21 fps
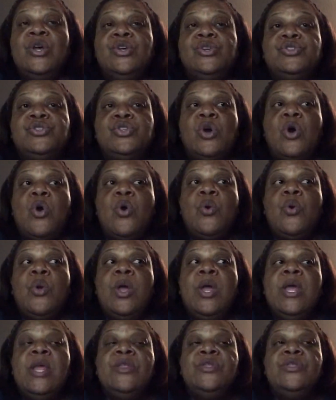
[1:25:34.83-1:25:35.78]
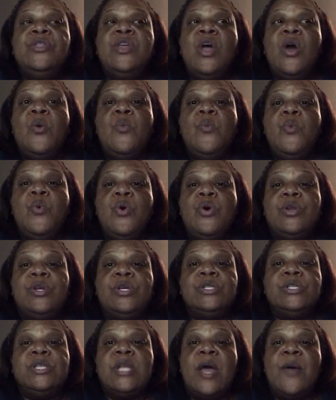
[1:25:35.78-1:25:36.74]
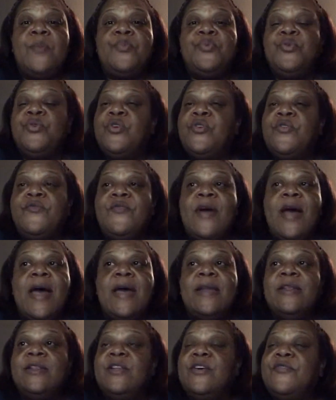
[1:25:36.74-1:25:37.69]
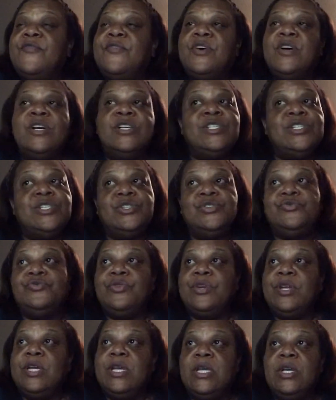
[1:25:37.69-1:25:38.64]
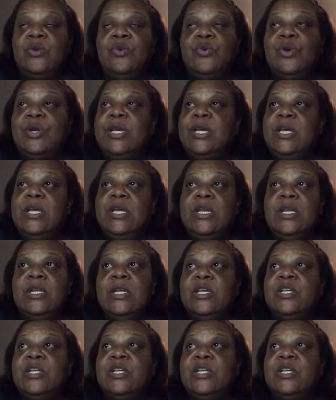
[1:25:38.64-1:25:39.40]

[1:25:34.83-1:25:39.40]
So their water is not purified enough for us to drink or eat.